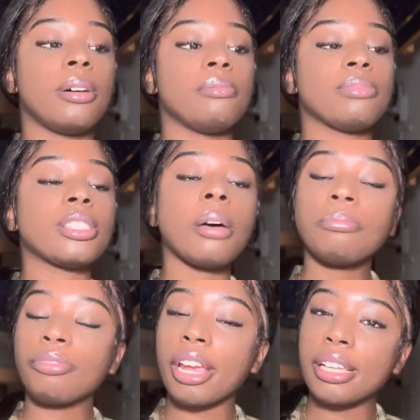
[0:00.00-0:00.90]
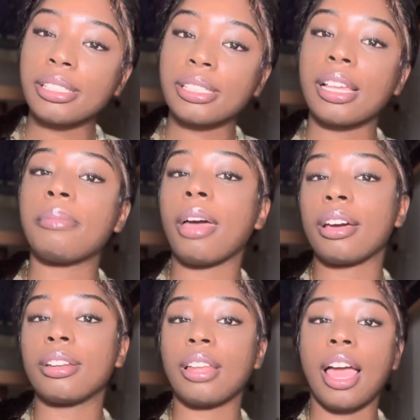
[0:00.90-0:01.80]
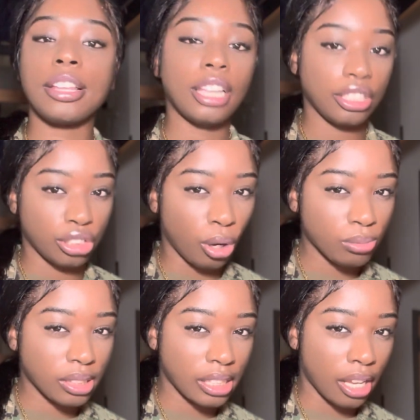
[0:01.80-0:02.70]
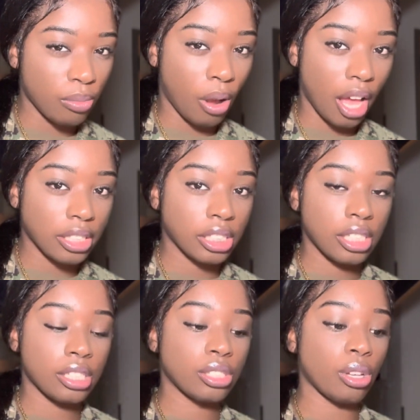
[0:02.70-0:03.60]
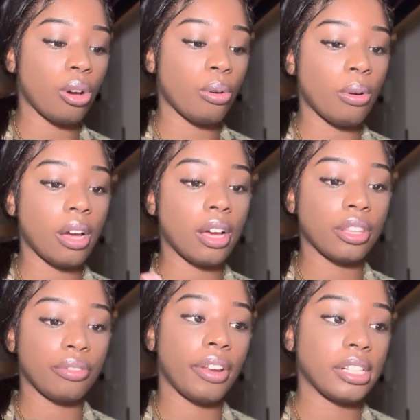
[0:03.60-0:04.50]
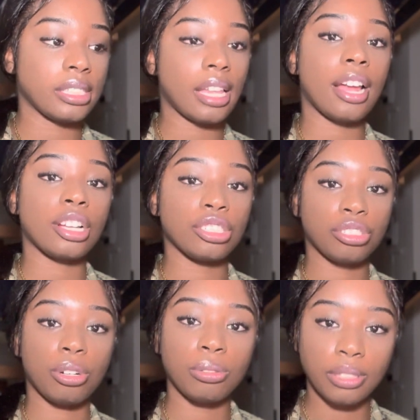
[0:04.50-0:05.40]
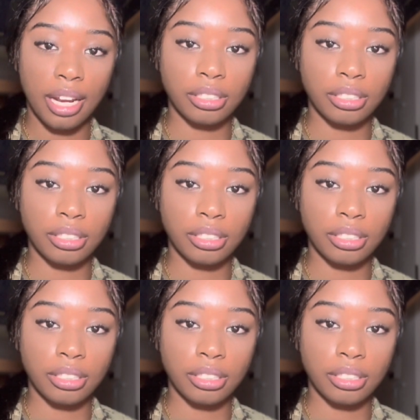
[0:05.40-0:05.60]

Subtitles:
Some rates, I'm not gonna lie, they don't stand watch. So the rates that control deck